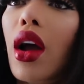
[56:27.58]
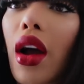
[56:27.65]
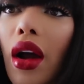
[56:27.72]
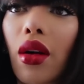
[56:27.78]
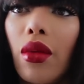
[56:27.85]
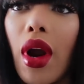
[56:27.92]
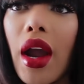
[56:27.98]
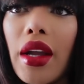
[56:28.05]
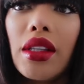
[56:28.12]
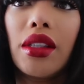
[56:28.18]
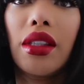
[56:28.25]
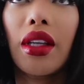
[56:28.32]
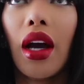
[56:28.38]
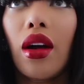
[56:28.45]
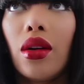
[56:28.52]
All right,
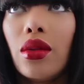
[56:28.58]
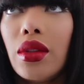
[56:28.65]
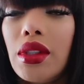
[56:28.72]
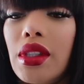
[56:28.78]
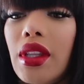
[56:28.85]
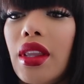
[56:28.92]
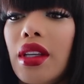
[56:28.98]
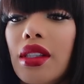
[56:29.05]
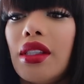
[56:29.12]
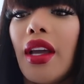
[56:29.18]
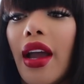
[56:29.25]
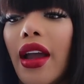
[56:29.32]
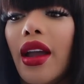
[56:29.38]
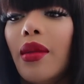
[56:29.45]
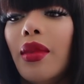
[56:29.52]
so the
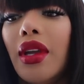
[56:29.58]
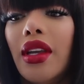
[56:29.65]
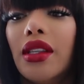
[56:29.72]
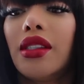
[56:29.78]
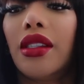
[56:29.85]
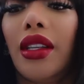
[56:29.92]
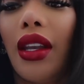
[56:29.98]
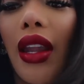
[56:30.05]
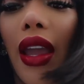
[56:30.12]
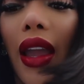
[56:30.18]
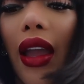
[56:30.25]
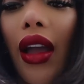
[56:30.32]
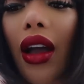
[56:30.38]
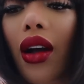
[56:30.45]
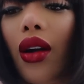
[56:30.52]
time is
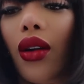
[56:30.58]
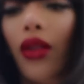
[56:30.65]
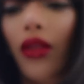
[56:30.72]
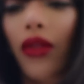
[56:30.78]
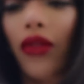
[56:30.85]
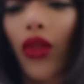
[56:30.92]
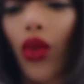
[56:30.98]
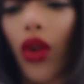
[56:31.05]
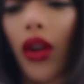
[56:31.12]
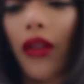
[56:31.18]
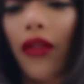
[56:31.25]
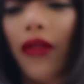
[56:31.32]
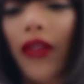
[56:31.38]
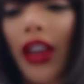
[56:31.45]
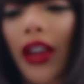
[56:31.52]
now four
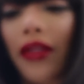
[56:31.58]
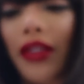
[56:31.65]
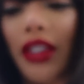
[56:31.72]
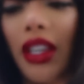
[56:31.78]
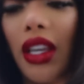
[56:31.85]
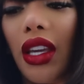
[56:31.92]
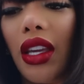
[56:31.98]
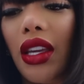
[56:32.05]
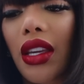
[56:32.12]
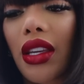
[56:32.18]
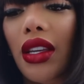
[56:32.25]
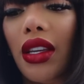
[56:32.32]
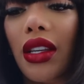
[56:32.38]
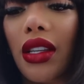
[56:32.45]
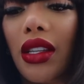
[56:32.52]

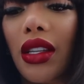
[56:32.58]
fifty.